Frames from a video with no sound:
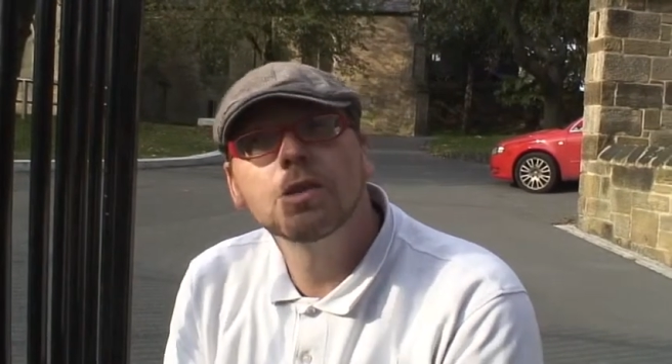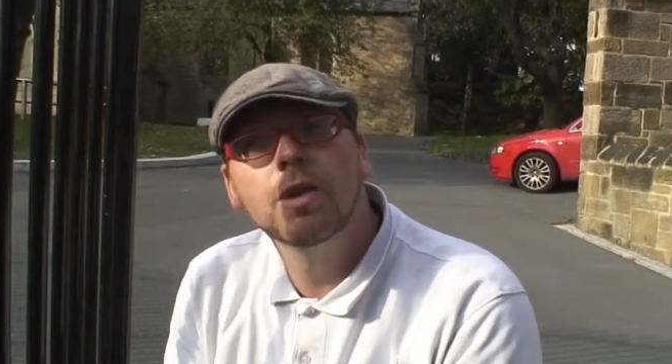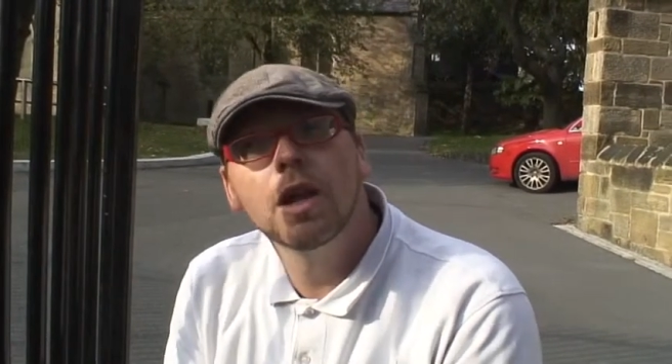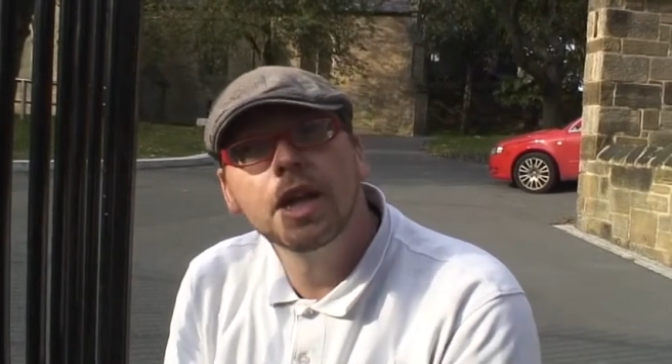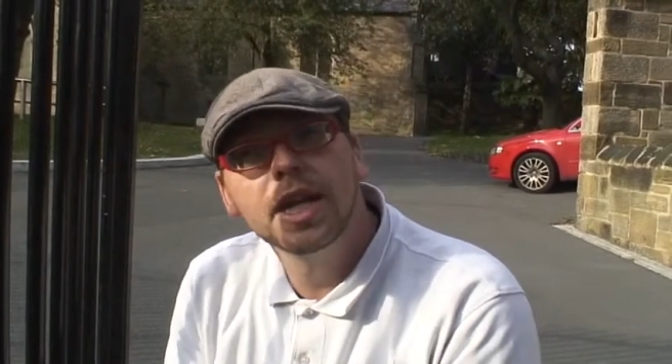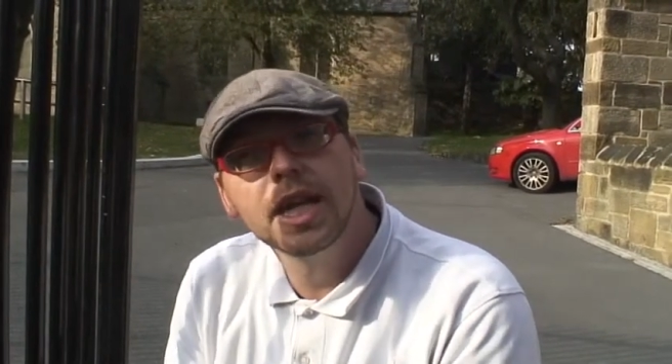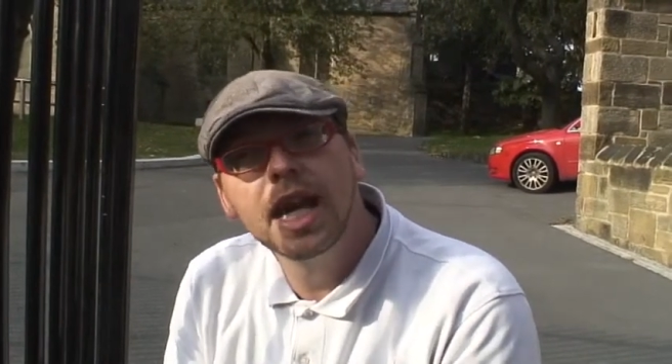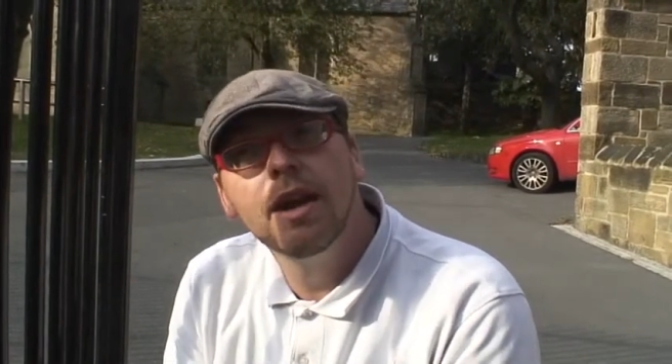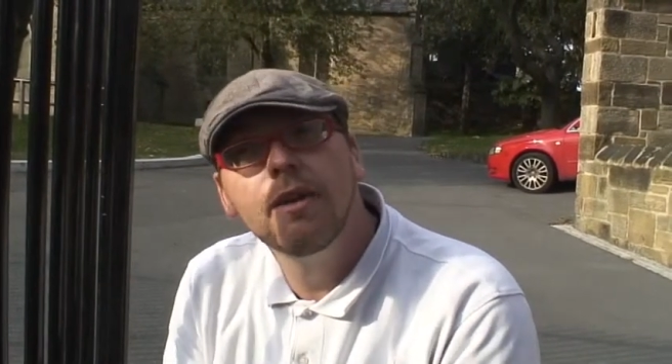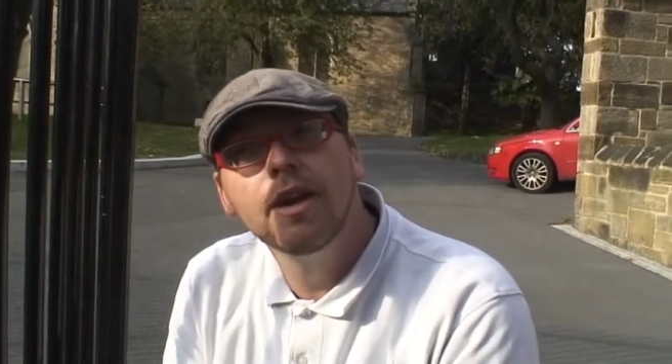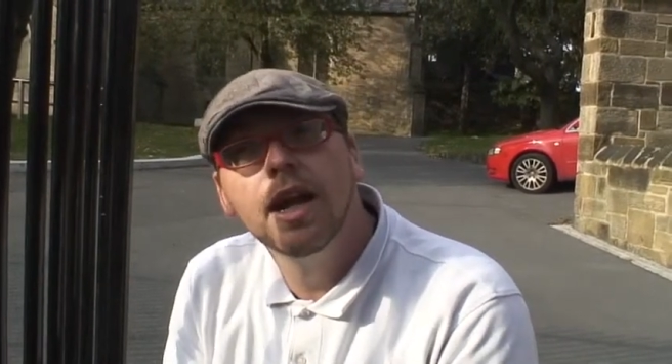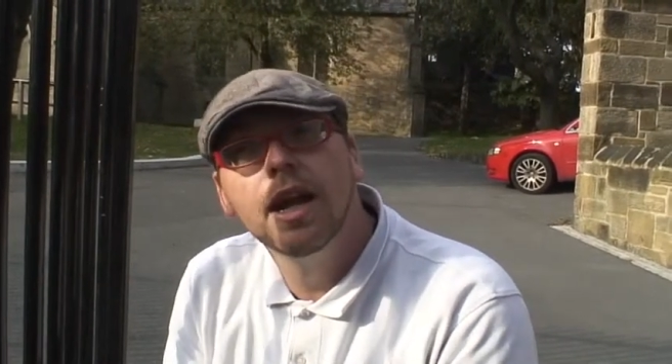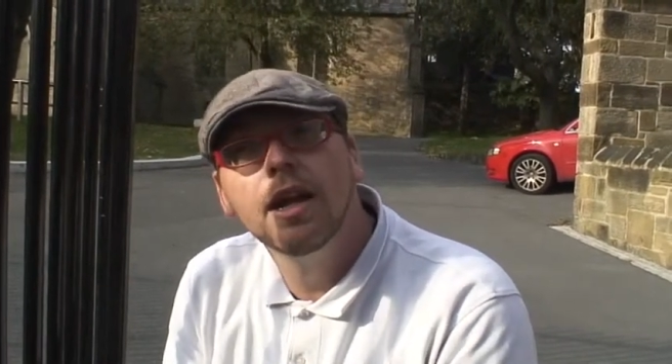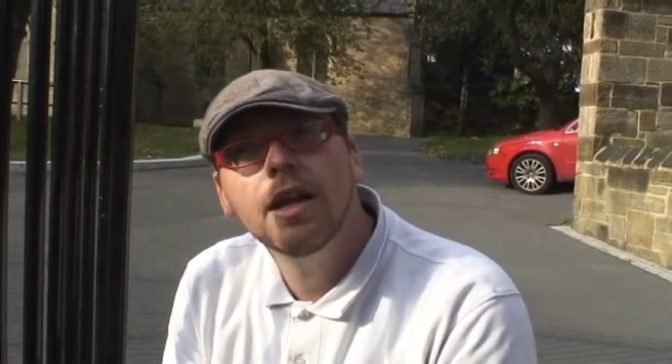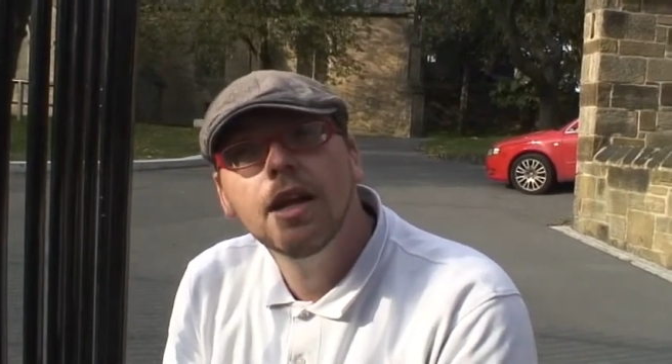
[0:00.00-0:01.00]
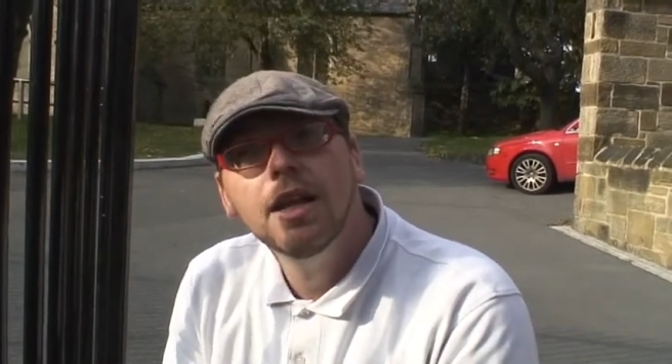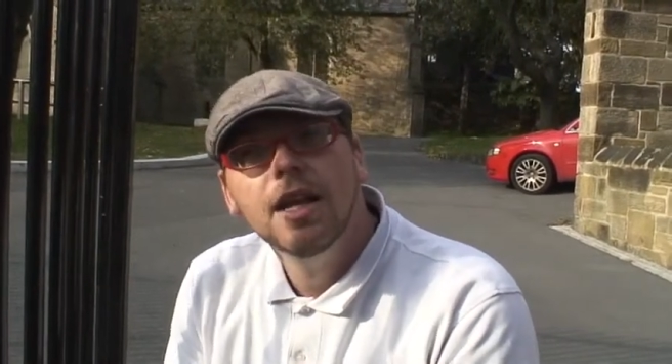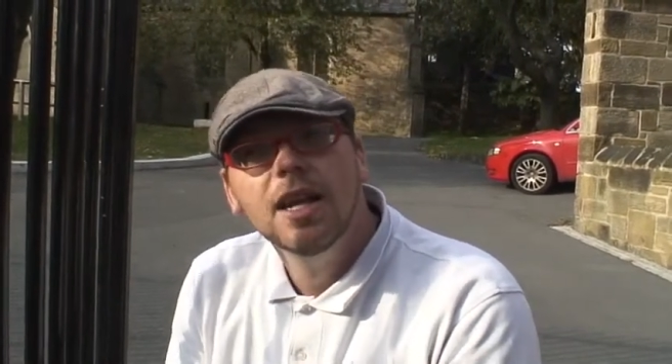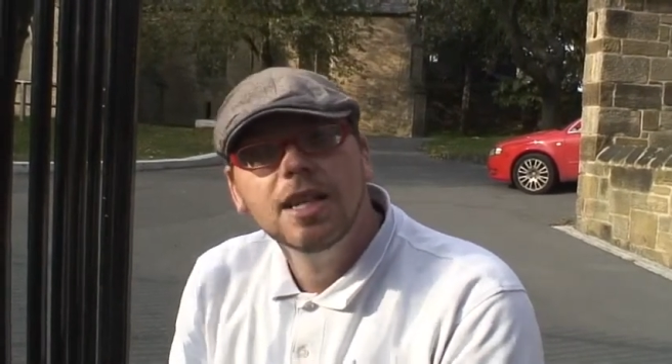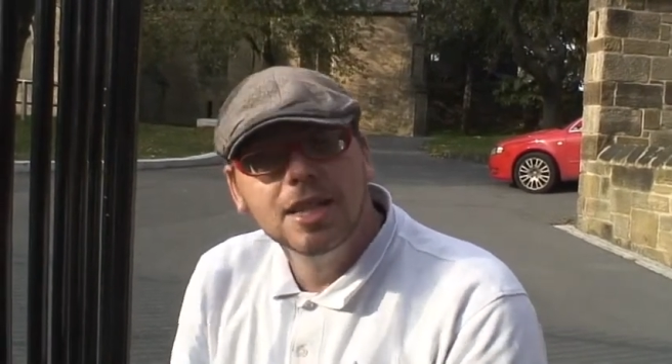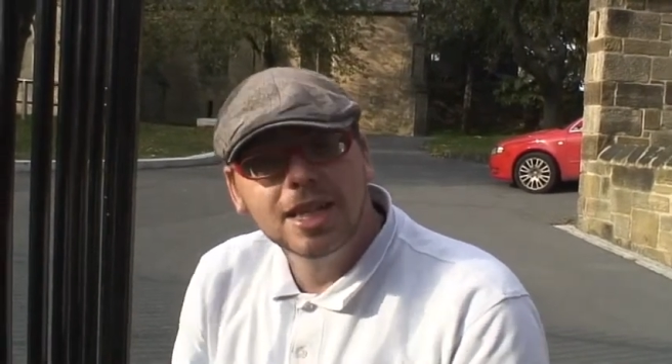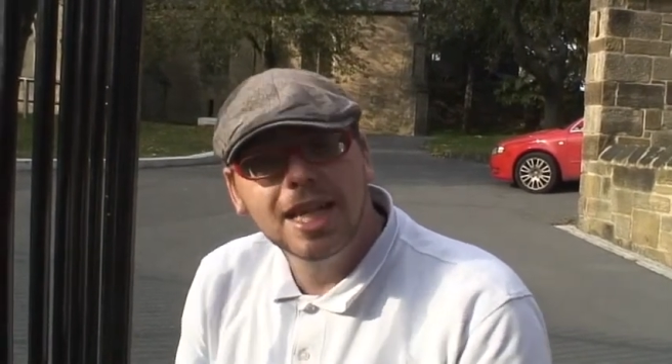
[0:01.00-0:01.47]
as well in the area
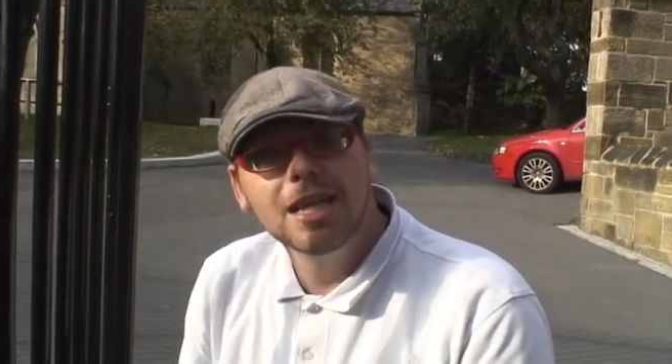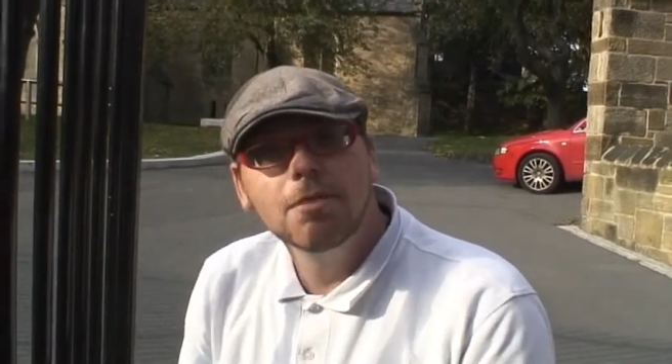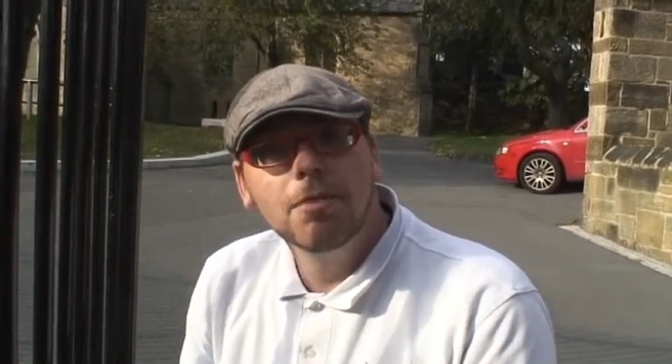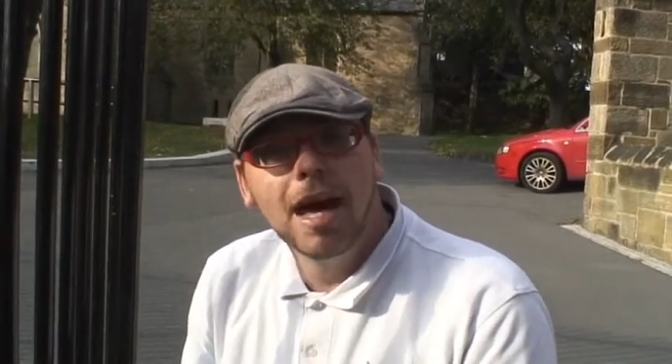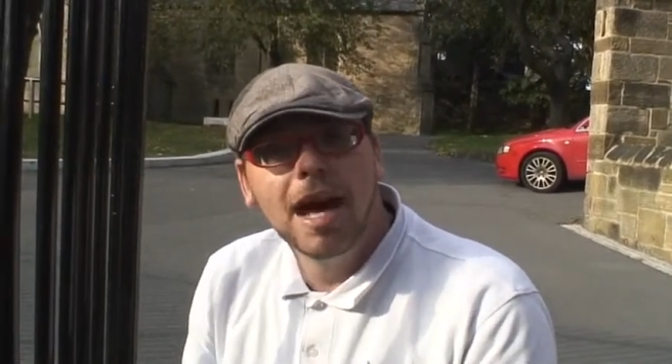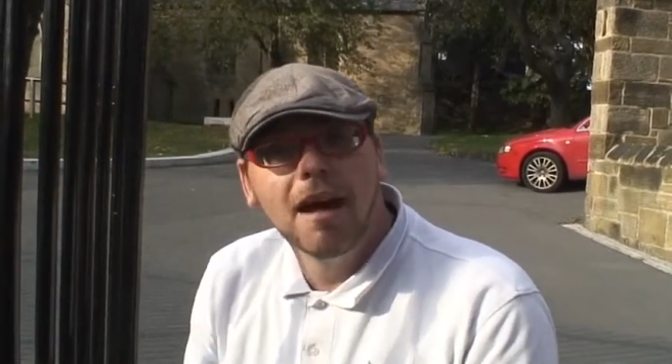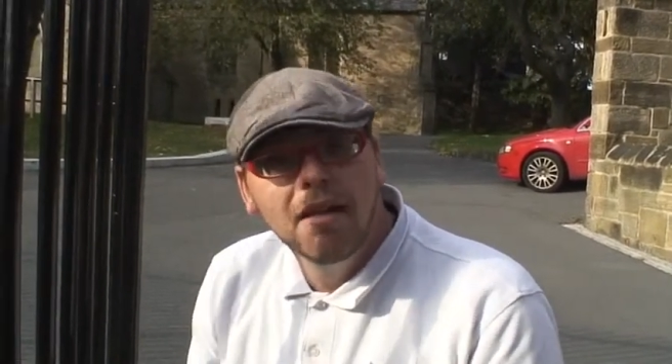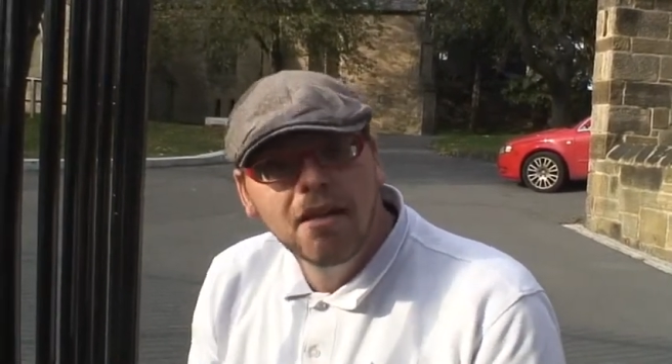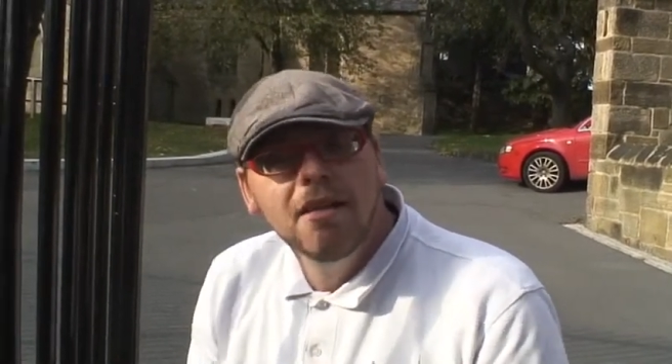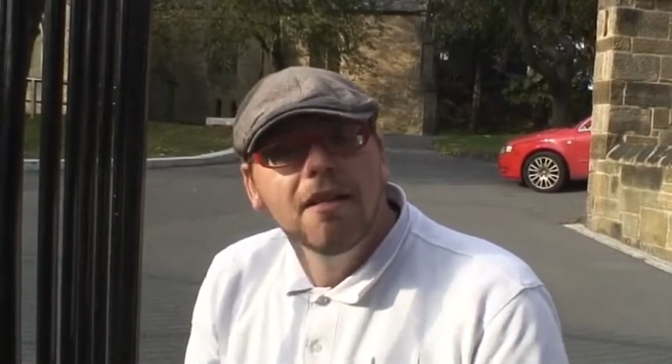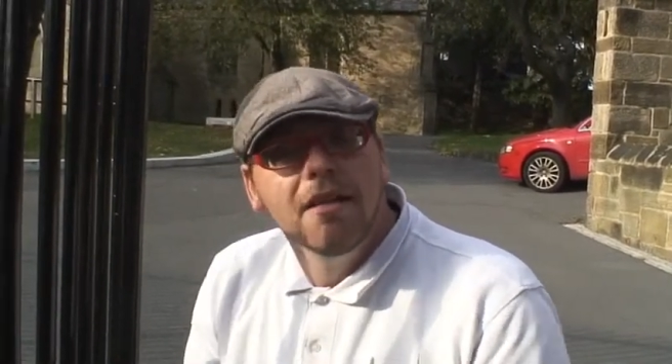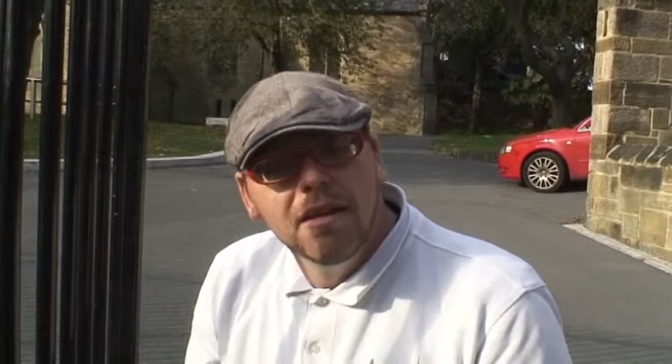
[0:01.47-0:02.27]
to keep that,